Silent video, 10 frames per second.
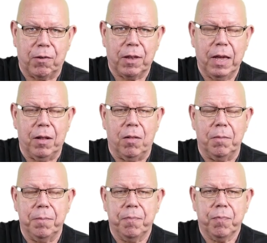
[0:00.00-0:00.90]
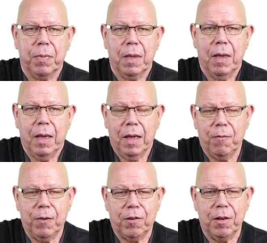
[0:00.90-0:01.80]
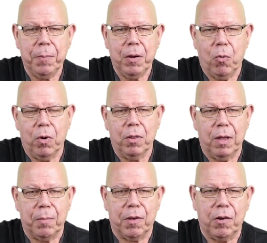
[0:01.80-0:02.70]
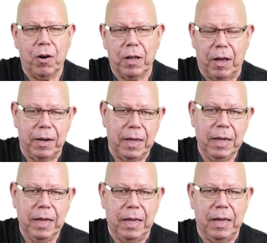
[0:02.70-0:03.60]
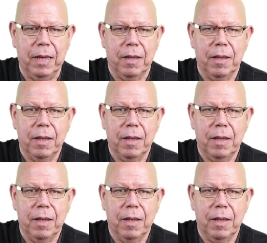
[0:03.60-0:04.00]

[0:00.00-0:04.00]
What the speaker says: scale. If you simply ordered them starting on E,